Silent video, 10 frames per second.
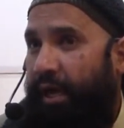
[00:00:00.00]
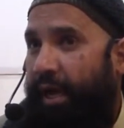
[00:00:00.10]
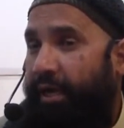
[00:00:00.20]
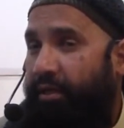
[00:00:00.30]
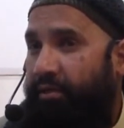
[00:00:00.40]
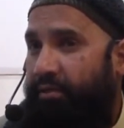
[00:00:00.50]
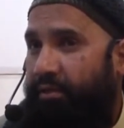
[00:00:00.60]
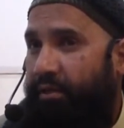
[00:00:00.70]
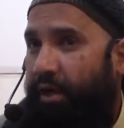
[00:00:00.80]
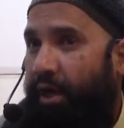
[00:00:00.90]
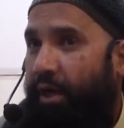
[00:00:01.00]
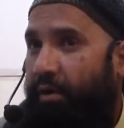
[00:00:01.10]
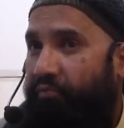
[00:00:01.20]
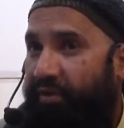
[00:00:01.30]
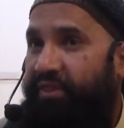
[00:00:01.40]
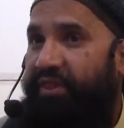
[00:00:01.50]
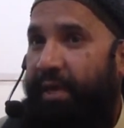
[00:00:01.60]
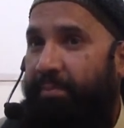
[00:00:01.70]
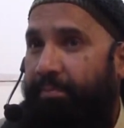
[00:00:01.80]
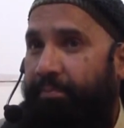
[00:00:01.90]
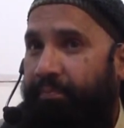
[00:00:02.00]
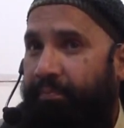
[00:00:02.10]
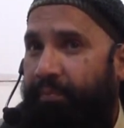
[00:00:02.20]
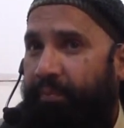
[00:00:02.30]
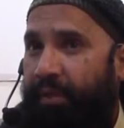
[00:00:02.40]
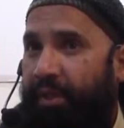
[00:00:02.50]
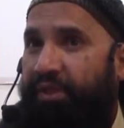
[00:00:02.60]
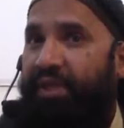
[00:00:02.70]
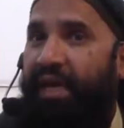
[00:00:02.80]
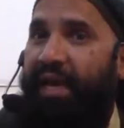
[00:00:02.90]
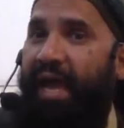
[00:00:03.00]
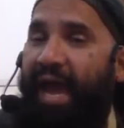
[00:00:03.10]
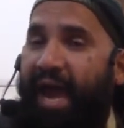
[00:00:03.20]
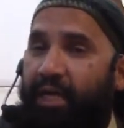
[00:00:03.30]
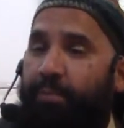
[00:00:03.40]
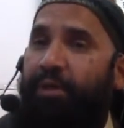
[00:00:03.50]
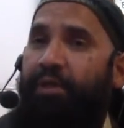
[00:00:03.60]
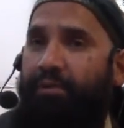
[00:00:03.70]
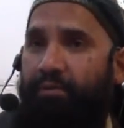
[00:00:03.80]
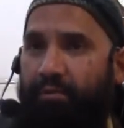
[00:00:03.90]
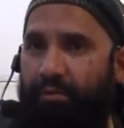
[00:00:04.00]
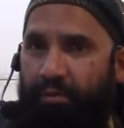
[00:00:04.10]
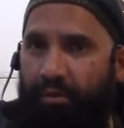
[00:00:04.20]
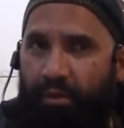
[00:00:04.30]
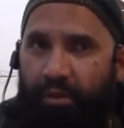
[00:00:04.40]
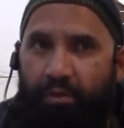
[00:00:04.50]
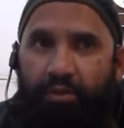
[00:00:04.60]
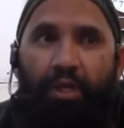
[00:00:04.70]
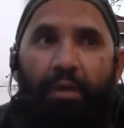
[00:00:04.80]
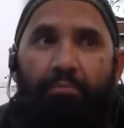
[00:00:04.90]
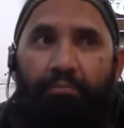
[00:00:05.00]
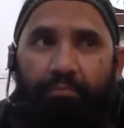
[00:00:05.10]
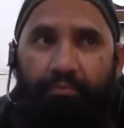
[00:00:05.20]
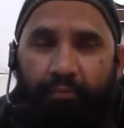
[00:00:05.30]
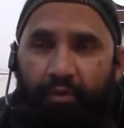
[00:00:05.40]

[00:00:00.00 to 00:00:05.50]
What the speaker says: And with them, there had been some